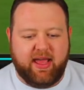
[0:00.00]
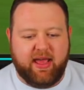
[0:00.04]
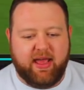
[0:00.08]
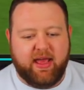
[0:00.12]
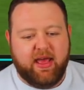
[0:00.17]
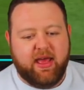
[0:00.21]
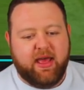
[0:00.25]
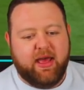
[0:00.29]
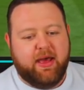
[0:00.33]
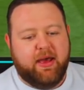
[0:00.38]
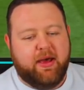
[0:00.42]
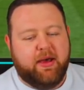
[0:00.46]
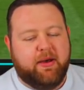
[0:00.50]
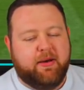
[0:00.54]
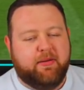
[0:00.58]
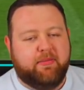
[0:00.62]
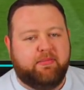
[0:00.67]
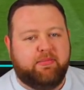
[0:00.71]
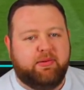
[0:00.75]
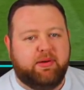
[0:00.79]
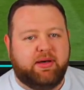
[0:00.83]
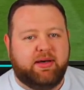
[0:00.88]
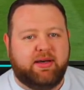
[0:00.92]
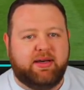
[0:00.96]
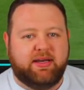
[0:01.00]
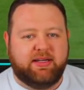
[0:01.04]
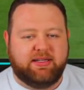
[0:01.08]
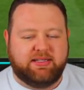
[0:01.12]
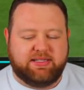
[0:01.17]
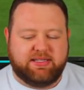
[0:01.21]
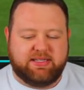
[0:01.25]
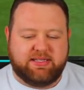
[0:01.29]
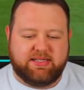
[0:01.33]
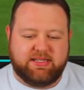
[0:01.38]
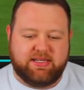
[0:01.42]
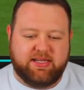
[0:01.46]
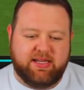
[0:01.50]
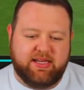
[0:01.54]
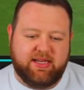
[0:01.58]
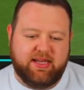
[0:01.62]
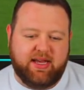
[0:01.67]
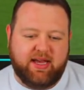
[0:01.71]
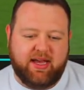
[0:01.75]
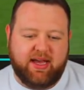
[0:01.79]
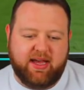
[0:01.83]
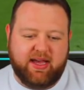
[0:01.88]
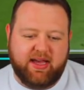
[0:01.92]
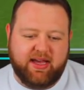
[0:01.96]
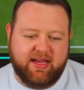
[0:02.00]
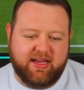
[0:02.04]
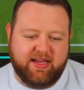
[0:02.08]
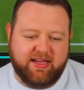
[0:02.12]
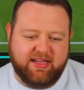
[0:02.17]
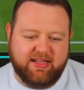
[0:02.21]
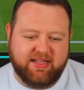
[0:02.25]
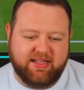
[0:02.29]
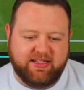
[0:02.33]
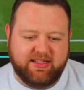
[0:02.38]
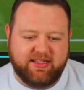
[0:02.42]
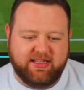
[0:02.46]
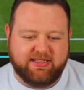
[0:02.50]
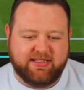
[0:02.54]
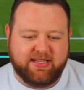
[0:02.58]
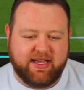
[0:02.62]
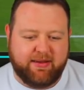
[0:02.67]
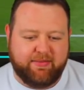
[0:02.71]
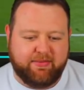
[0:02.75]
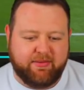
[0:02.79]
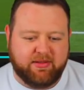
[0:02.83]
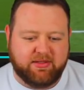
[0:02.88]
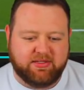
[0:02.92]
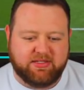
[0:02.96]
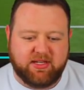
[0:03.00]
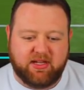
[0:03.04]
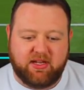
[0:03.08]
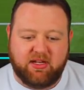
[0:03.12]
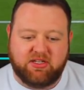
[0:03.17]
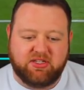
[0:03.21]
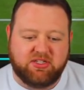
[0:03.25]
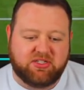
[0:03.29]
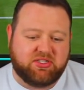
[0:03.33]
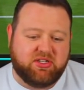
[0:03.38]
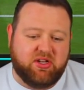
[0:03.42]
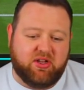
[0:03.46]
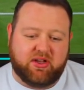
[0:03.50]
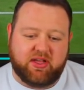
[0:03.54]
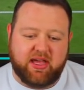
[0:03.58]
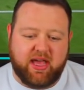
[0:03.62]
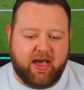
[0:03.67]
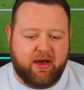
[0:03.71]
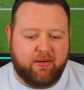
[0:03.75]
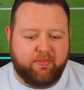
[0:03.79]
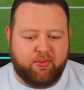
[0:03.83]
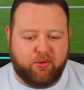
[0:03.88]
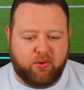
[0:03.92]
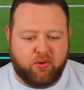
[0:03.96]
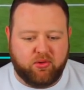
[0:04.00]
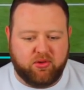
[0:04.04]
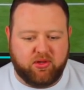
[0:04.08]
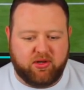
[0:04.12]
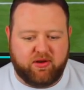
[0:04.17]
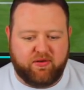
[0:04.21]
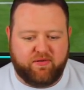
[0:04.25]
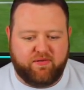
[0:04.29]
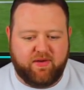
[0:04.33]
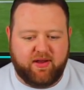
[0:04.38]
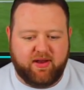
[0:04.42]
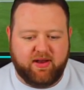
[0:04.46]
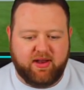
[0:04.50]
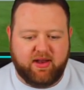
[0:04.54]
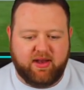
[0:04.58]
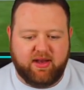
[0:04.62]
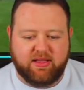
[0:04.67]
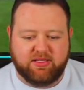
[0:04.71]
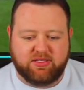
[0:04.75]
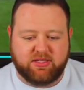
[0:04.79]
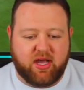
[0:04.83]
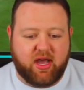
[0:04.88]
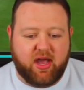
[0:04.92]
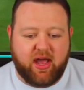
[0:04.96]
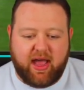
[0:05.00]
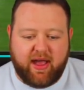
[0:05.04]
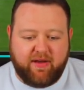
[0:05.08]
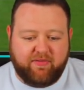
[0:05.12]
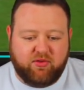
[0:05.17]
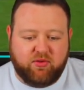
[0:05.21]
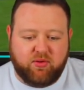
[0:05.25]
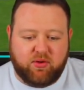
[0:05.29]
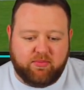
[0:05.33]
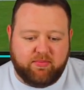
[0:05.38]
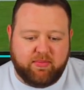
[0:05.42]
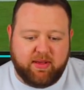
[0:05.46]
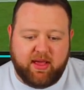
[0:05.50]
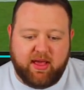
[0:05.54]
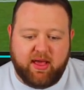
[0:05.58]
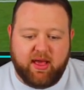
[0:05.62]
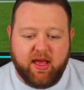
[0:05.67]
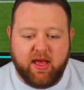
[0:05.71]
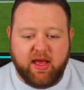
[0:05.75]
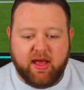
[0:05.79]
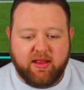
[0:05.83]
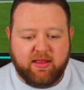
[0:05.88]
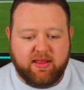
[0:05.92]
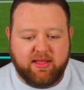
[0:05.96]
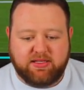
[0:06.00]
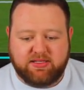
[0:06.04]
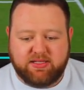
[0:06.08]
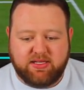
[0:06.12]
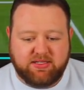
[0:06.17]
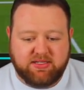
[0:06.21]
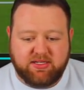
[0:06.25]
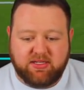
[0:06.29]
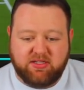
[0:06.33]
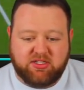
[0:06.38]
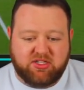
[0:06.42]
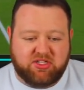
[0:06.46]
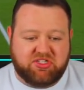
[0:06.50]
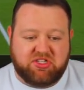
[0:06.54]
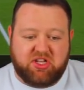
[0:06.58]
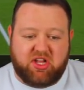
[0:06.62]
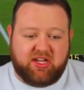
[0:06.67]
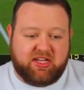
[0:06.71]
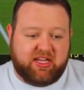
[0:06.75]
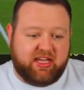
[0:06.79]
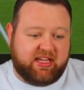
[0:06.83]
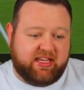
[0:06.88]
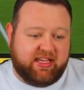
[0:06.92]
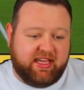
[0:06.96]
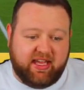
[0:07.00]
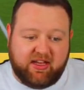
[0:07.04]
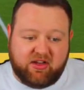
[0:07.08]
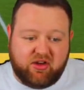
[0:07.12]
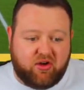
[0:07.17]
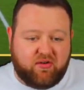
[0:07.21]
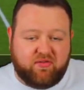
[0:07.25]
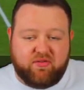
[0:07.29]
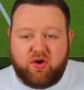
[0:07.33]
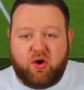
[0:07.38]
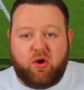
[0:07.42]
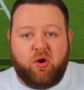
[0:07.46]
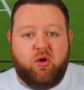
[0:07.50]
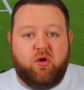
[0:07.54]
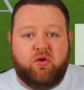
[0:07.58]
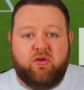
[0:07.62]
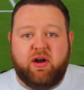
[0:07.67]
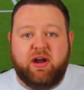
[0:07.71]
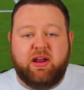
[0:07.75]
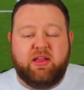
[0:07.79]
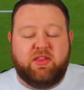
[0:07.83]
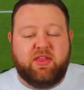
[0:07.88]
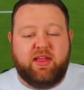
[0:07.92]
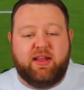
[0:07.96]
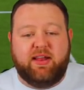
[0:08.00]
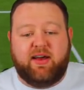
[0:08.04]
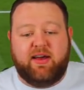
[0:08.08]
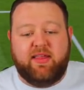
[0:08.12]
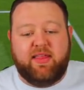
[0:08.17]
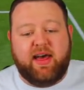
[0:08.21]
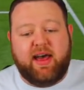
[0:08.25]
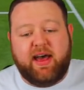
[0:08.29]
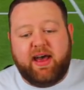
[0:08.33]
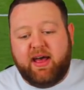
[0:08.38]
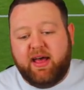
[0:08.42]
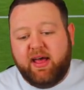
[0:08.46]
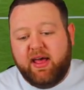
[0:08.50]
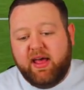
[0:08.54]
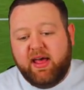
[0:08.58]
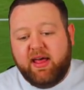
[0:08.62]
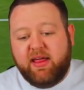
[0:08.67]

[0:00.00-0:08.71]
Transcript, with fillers: net. But, uh... this happens. So just look at how poor the defending is. I have to admit, this isn't just like a kickoff goal or anything like that.